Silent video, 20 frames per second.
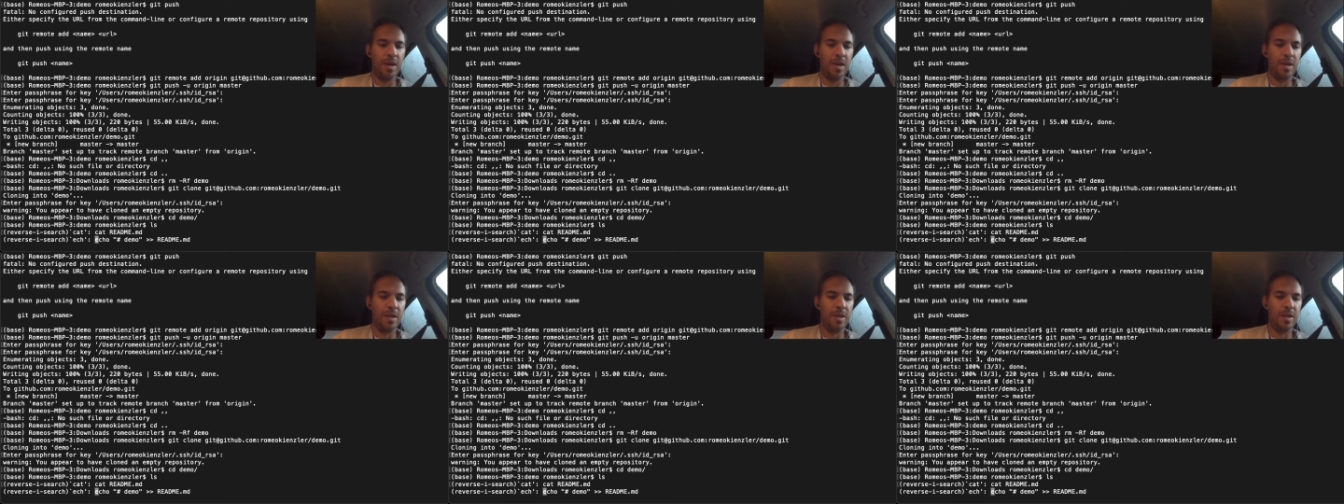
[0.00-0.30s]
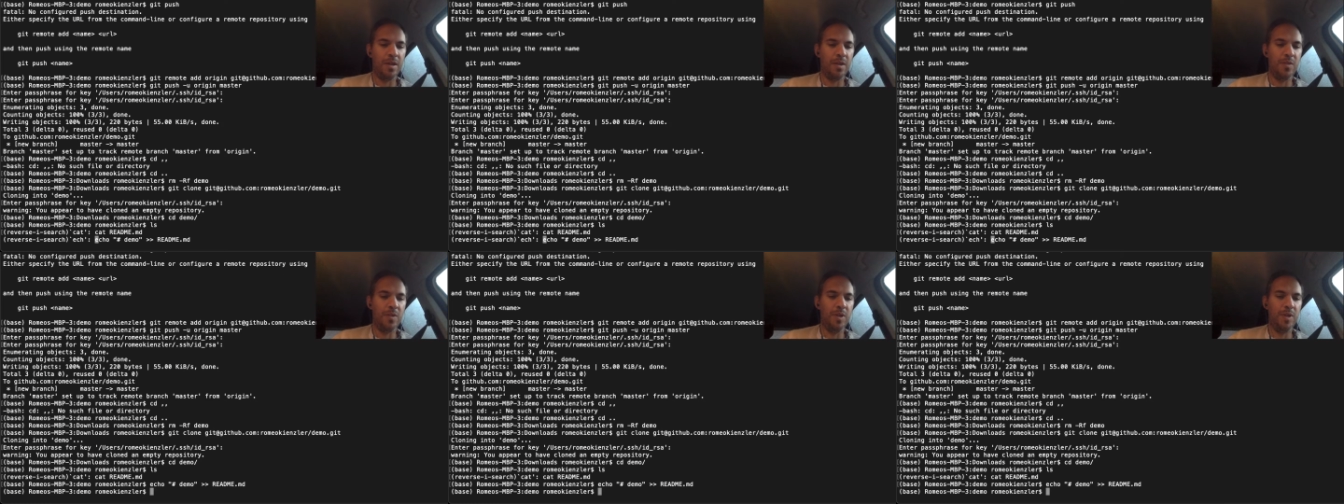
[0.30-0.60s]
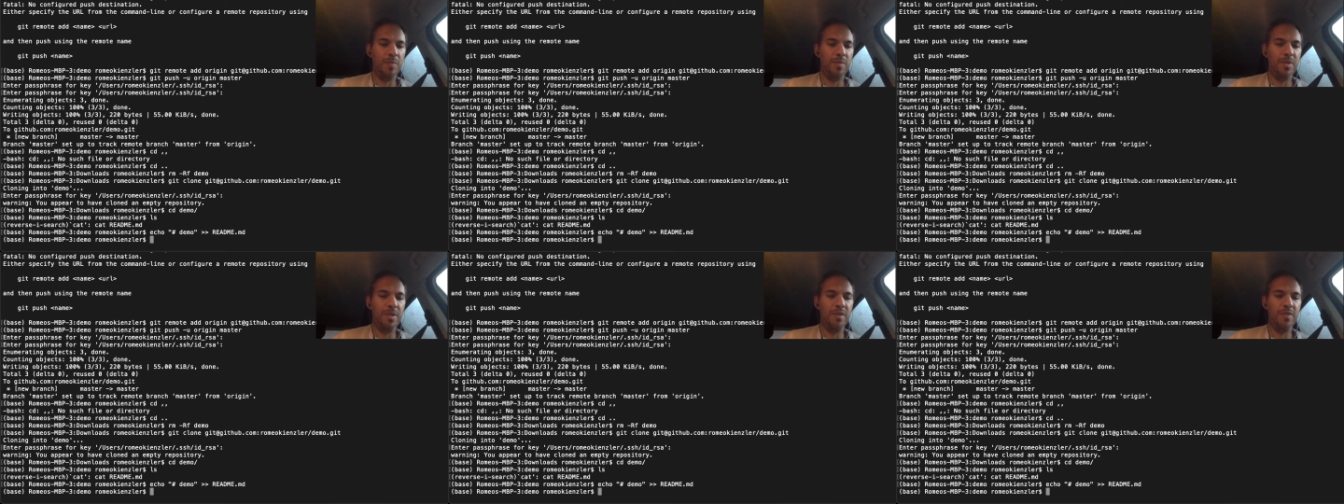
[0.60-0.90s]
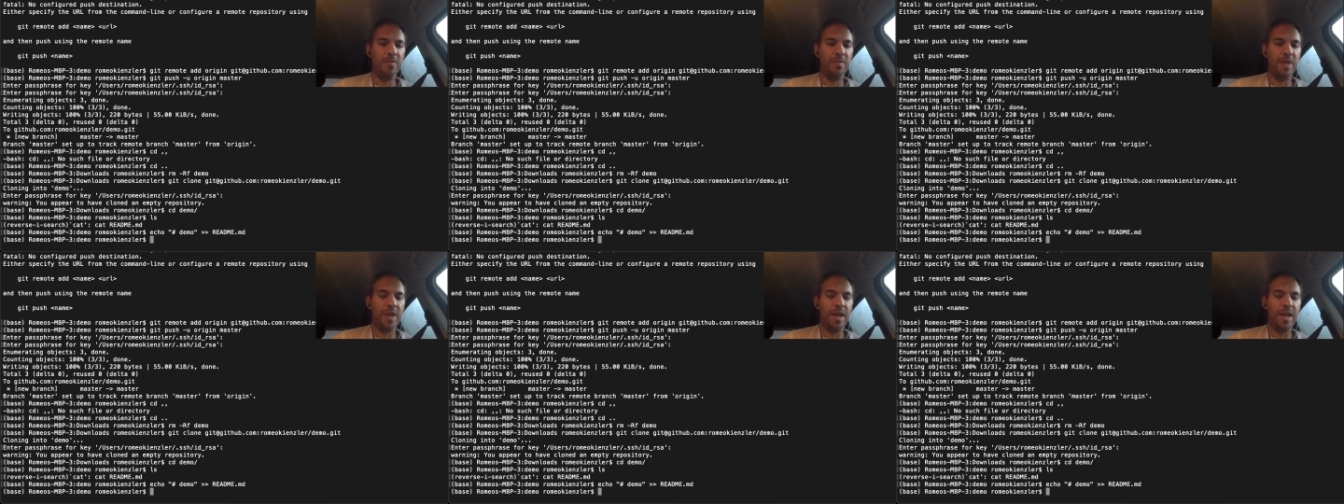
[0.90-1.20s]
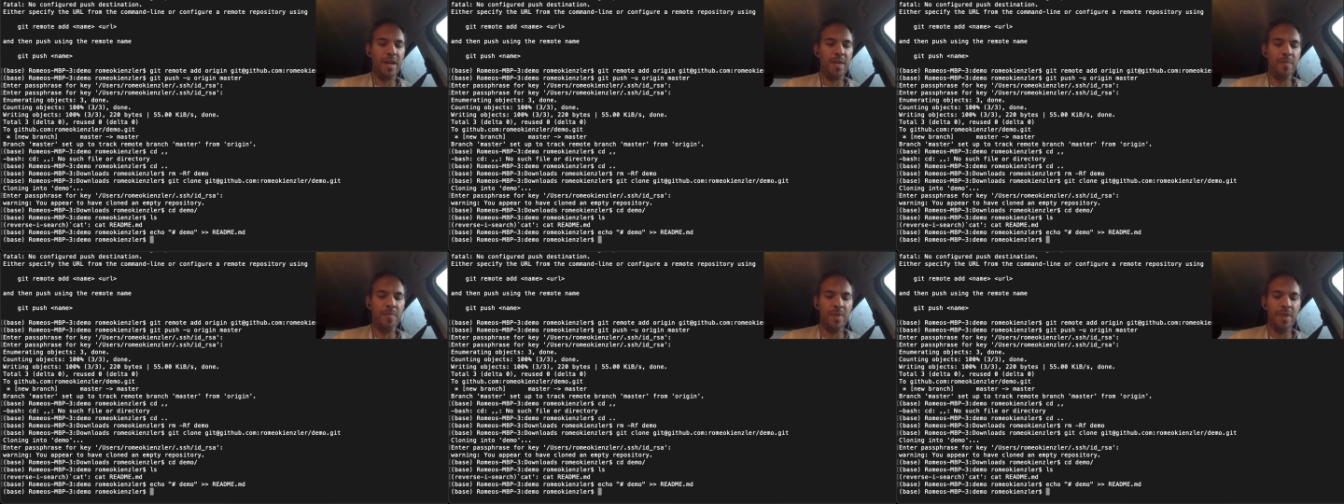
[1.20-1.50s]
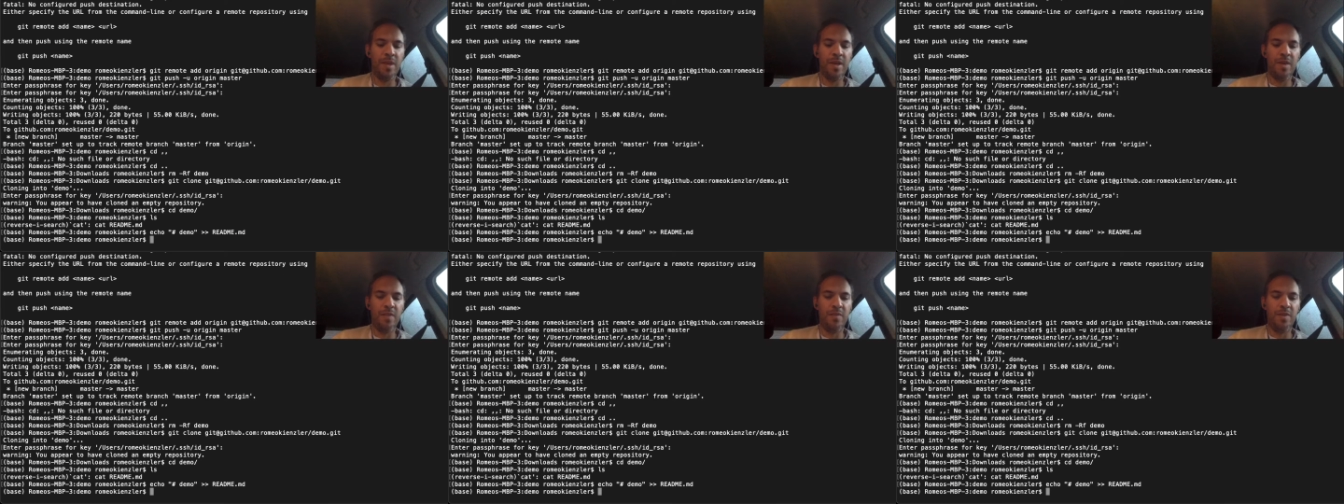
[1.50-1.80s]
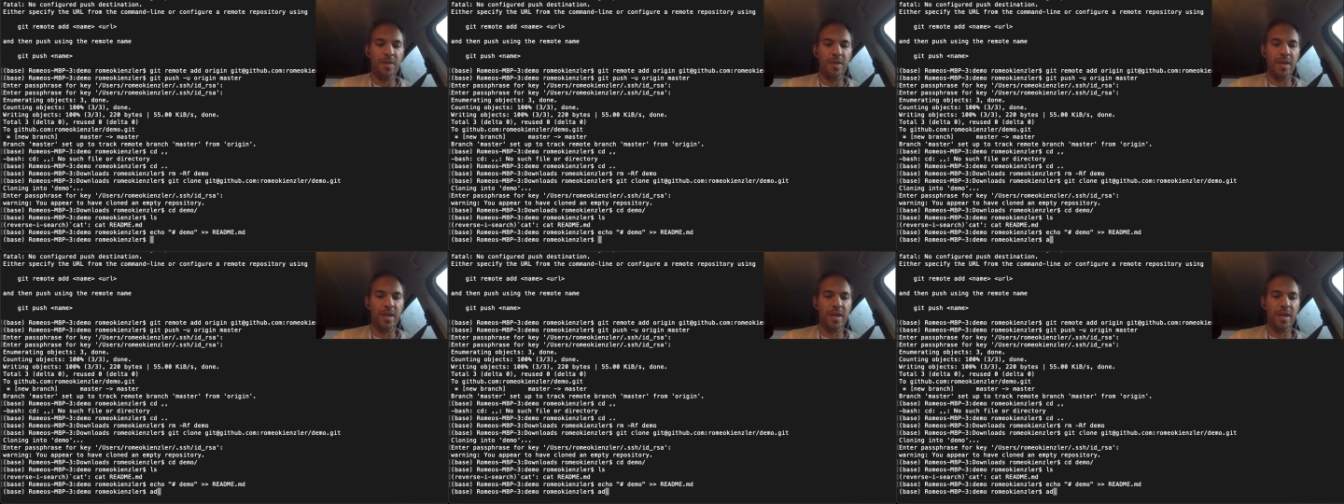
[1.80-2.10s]
a little readme file
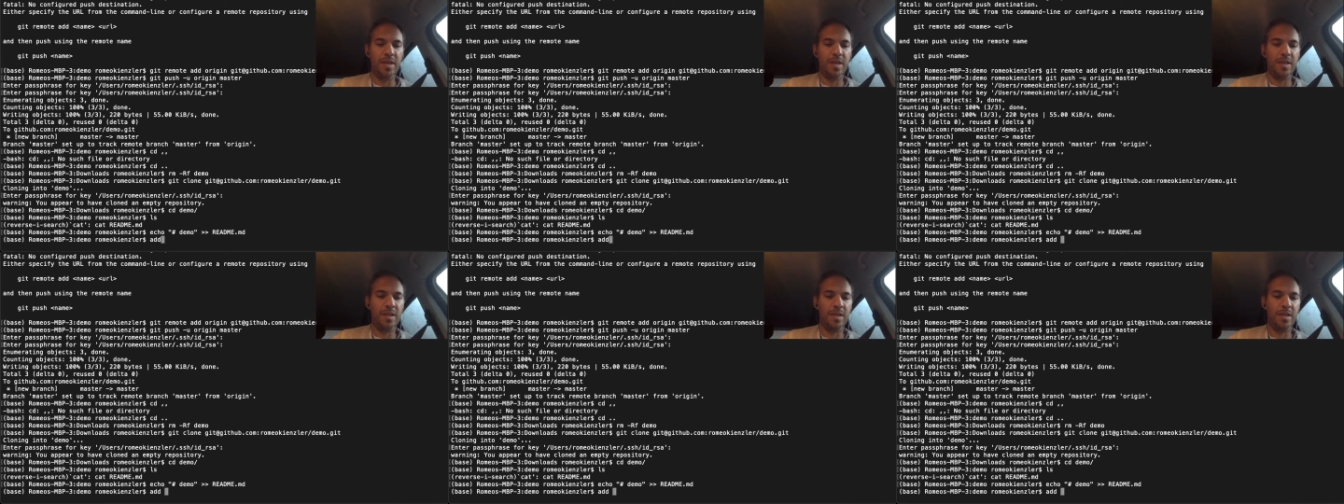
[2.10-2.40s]
we add